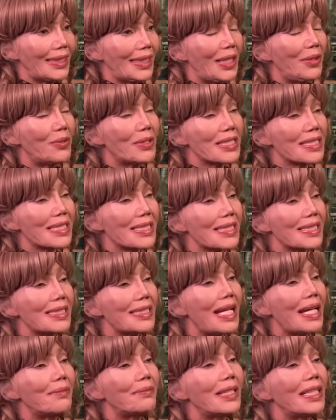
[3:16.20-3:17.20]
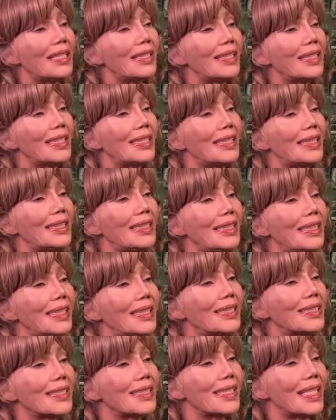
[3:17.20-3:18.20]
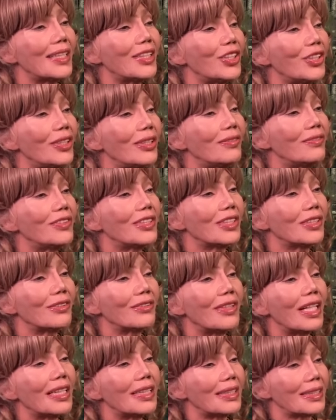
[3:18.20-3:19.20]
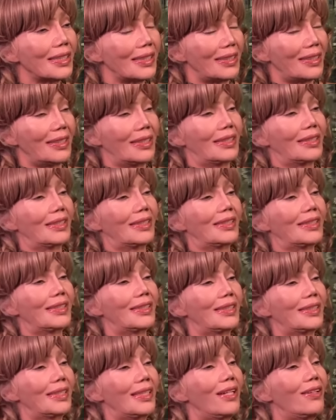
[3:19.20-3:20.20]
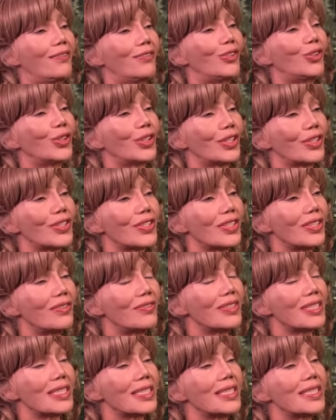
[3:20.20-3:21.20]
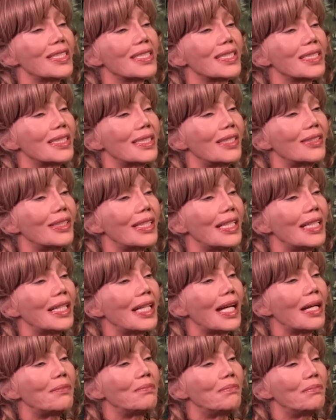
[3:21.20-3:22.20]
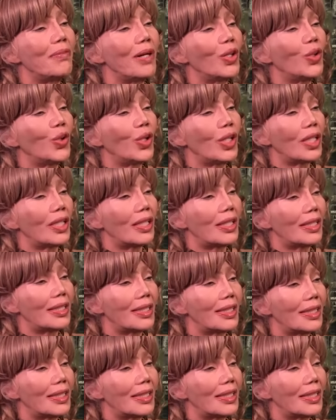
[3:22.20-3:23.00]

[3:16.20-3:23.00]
He was slamming the executive director of altar services, Terry Gamboa,